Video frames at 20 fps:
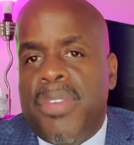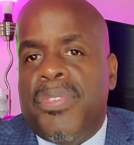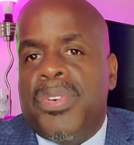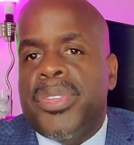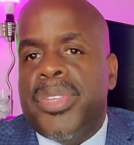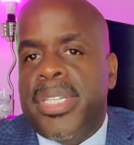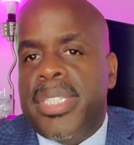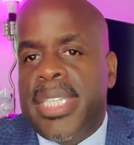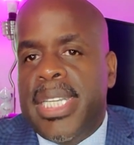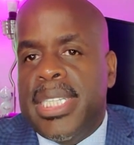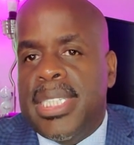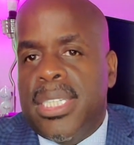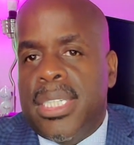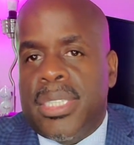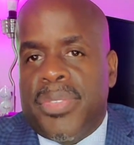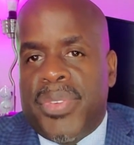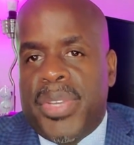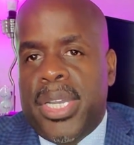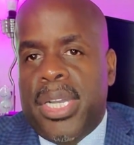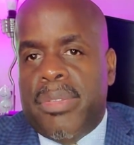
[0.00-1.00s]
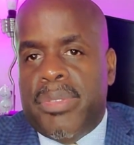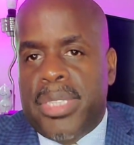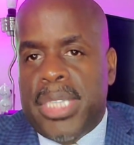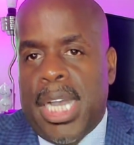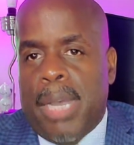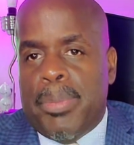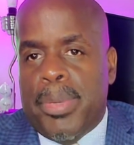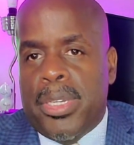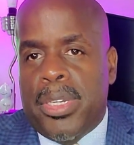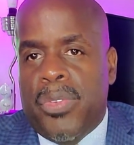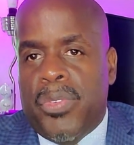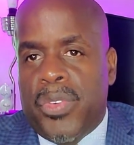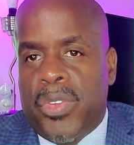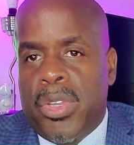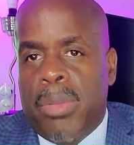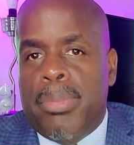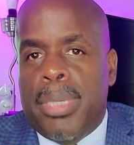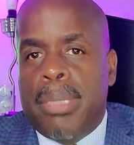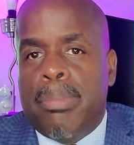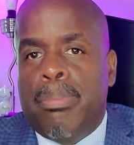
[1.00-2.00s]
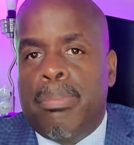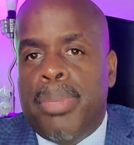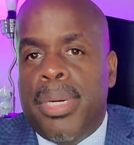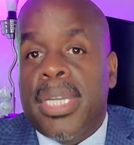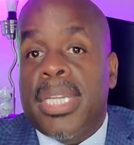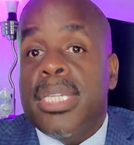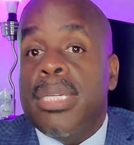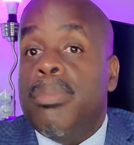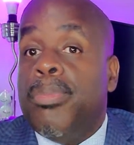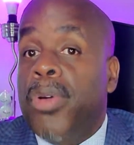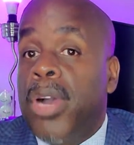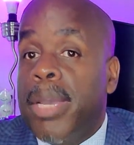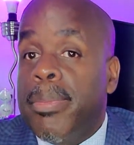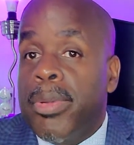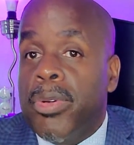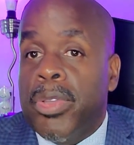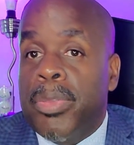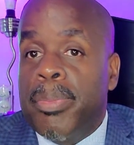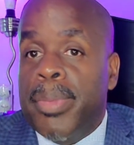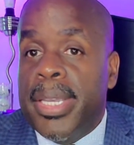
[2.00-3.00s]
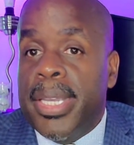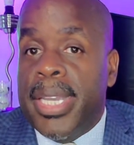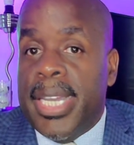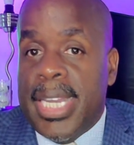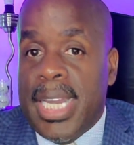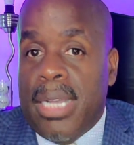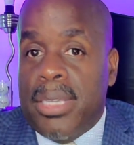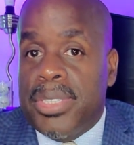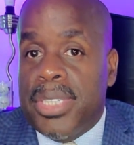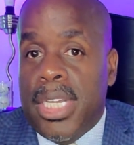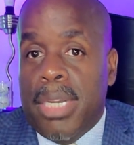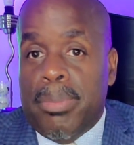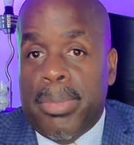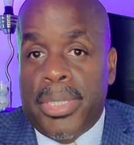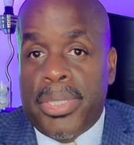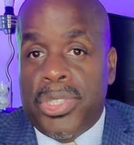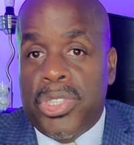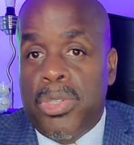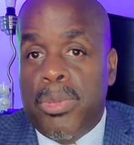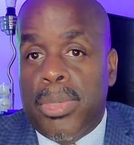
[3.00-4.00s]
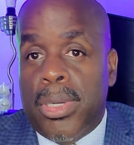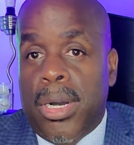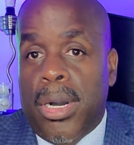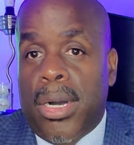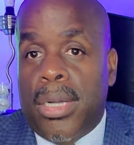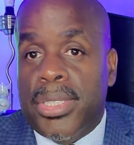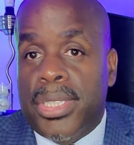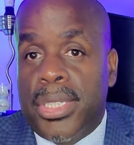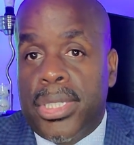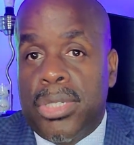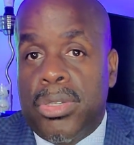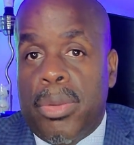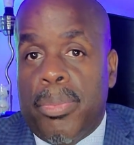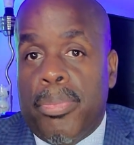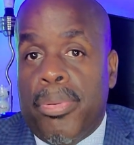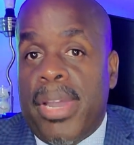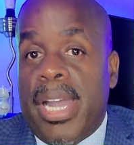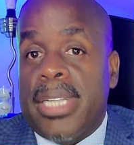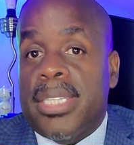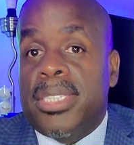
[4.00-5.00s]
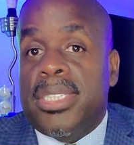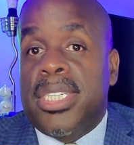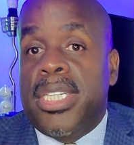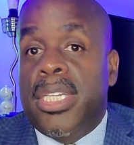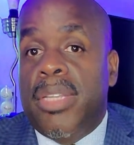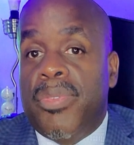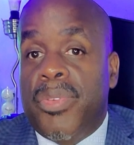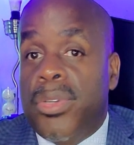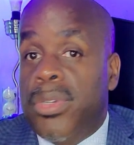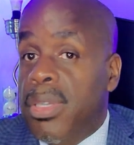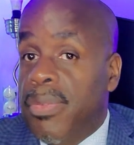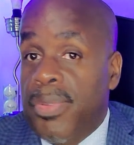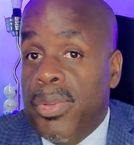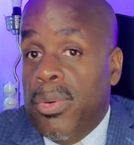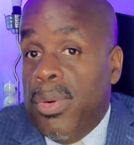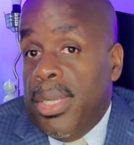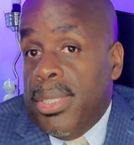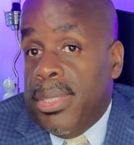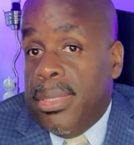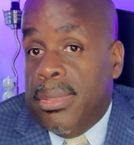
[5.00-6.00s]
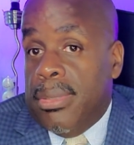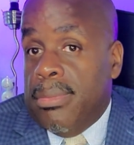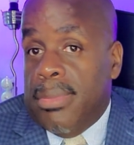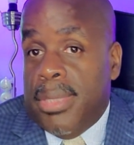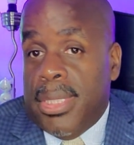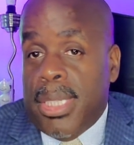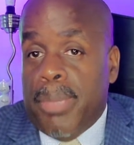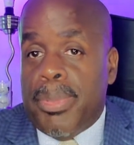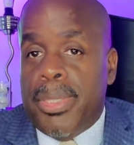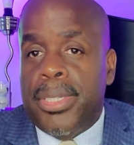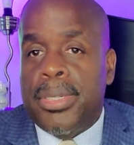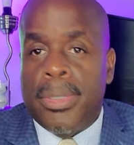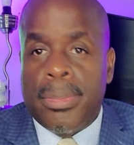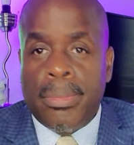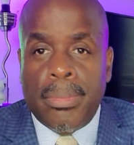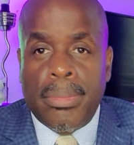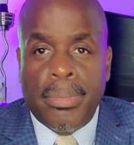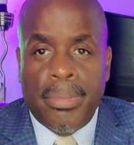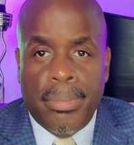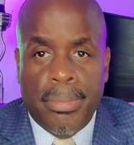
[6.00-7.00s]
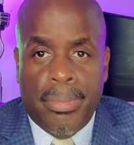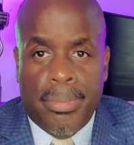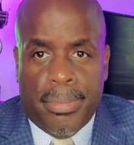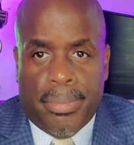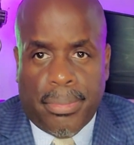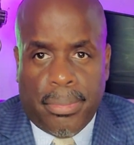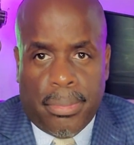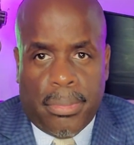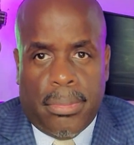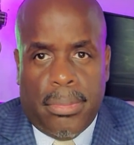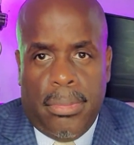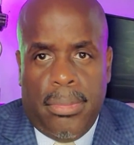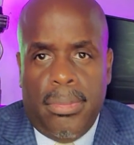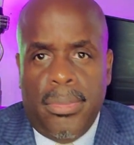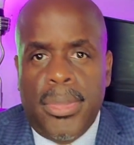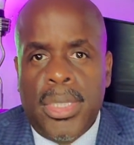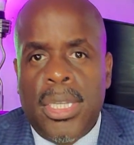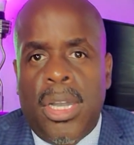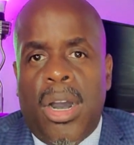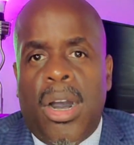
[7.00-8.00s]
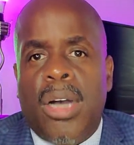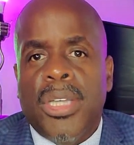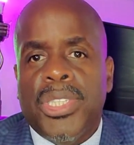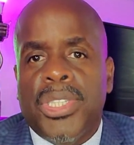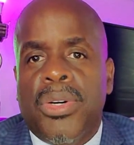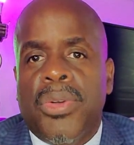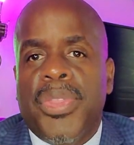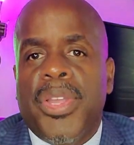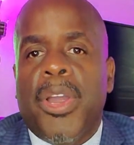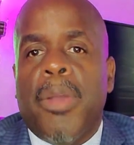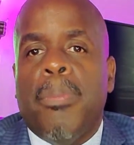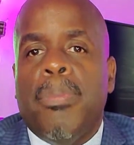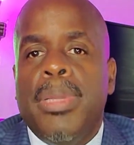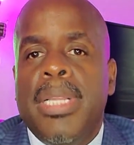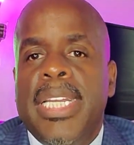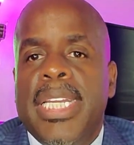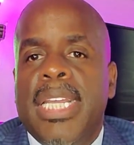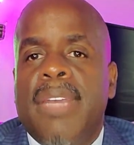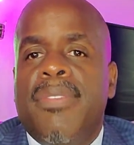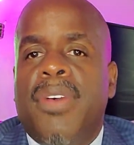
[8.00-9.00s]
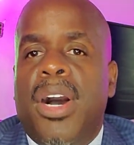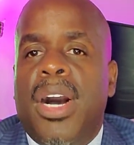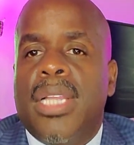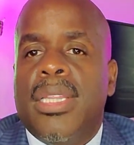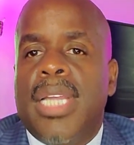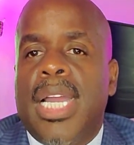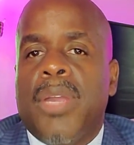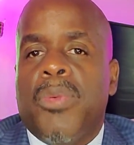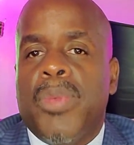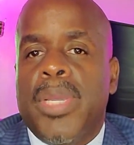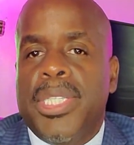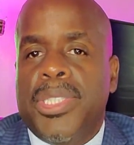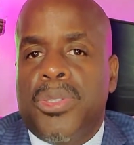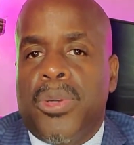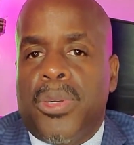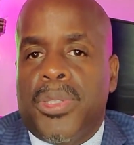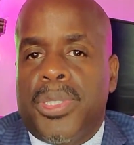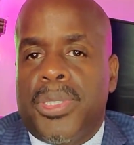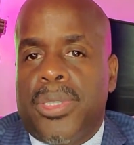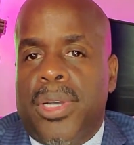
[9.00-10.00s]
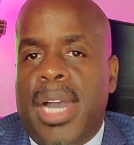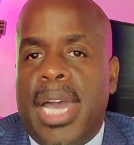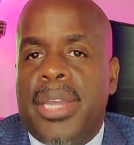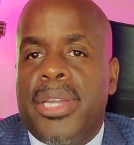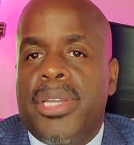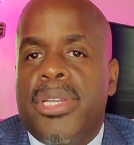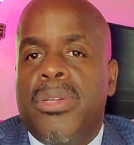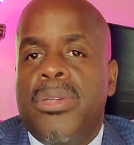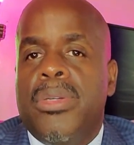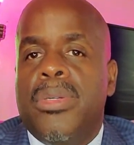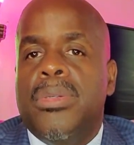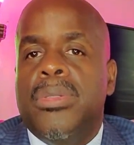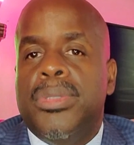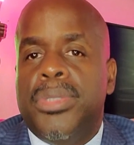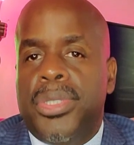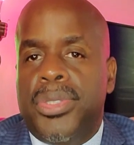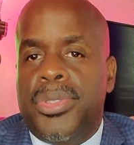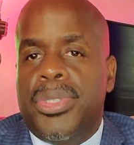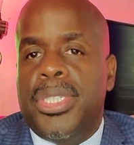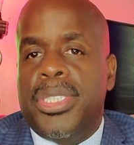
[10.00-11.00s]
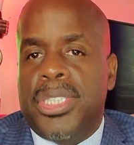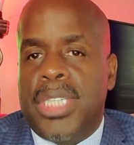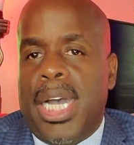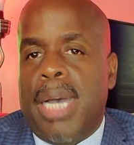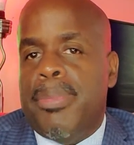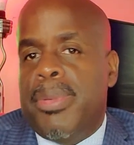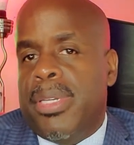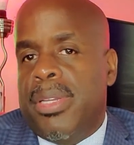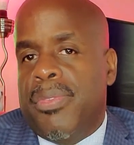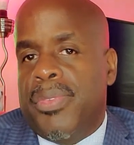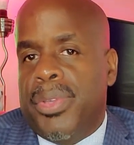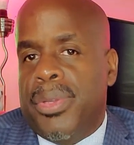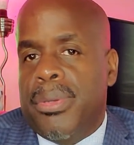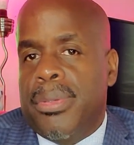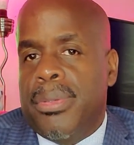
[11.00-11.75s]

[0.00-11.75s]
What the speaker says: the details of job interviewing, but book an appointment with me and I'll set up a Zoom call to do a practice interview if you want to. It's up to you. Also, there are plenty of online resources on how to do the job interview.